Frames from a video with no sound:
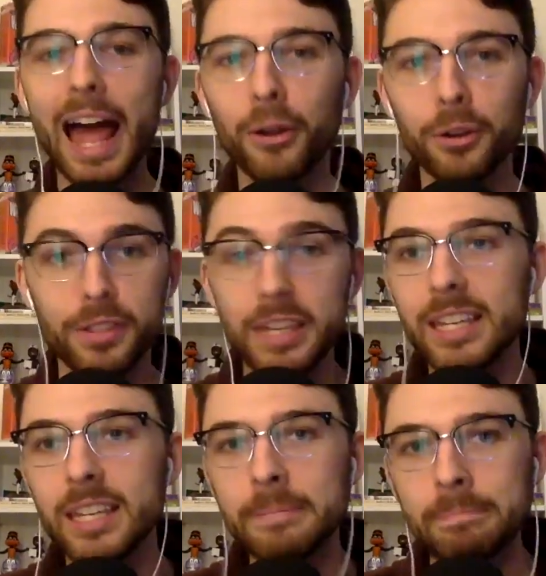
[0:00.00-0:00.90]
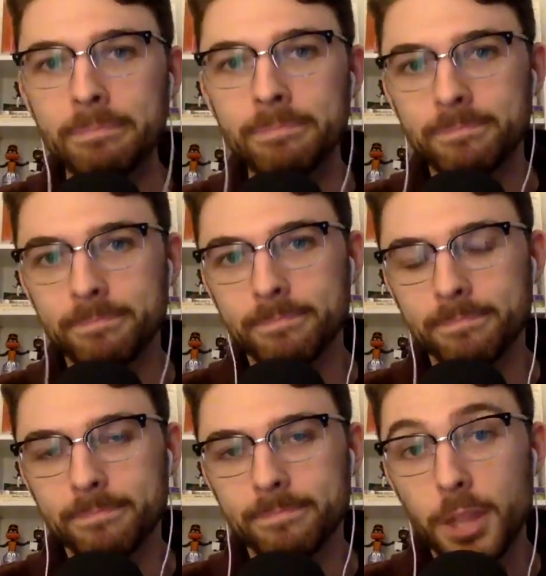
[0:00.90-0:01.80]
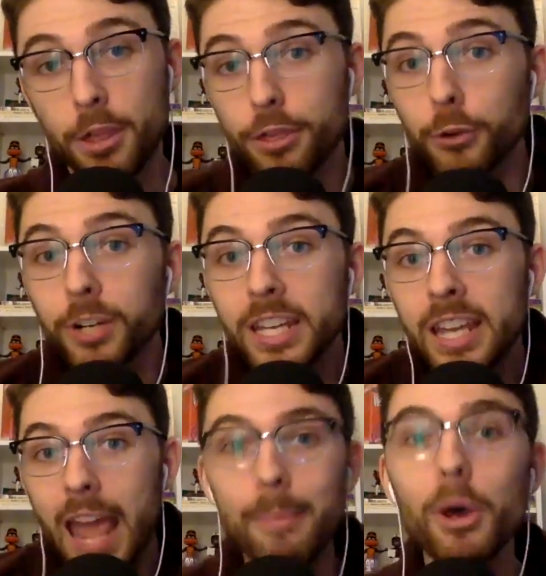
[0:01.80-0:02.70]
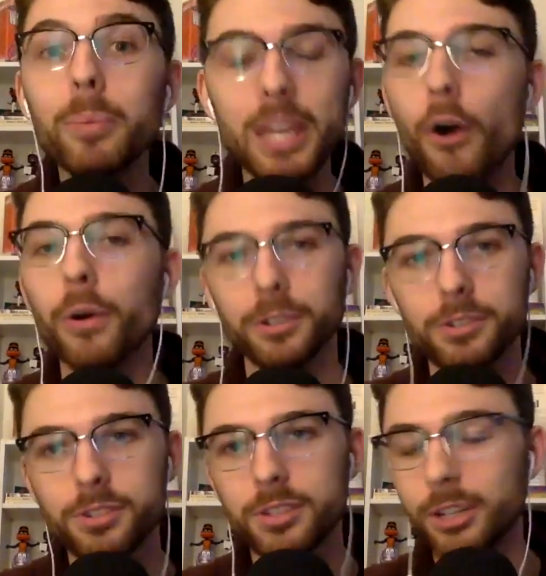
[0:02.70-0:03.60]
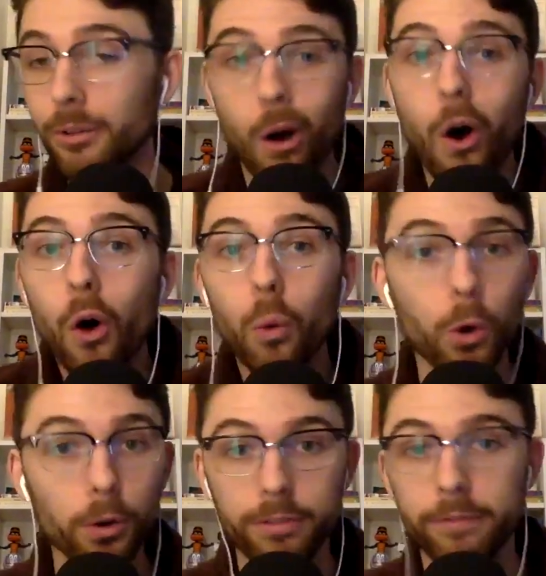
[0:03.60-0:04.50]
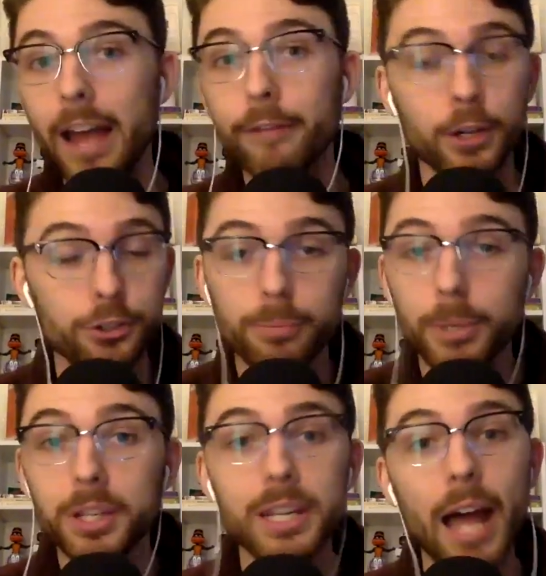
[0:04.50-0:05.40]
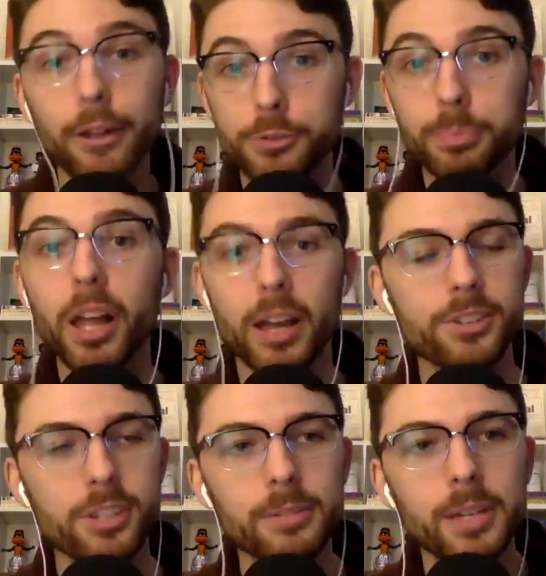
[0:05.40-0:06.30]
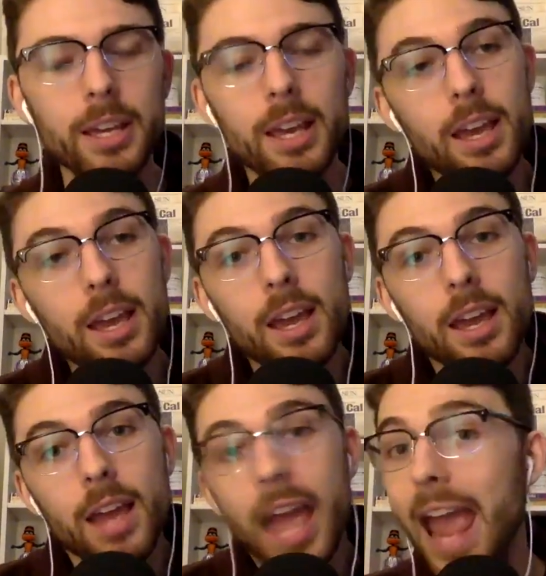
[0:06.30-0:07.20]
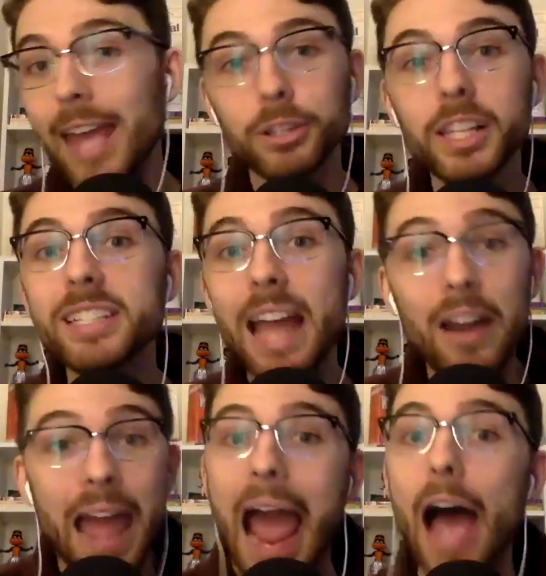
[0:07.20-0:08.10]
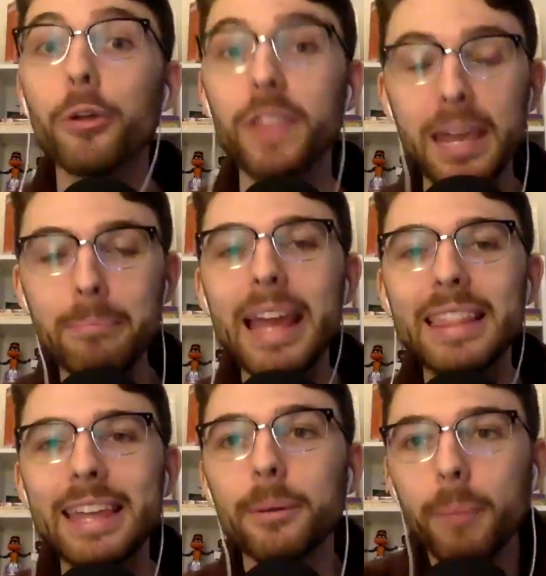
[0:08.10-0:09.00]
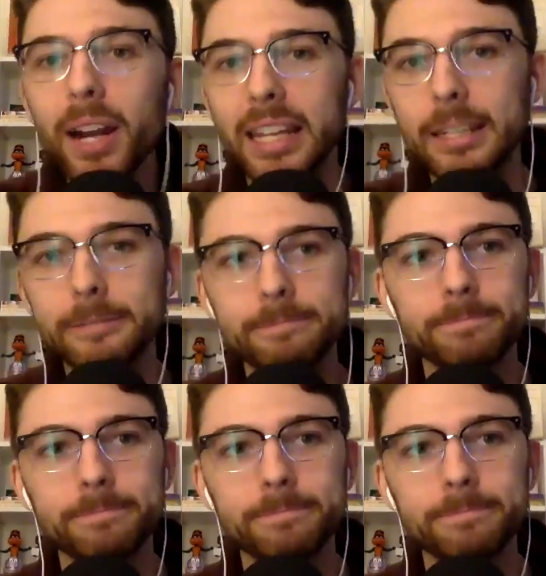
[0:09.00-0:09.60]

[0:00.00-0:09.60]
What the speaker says: out the 30 MLB owners, you know, all worth $500 million plus, and list out how they made their money,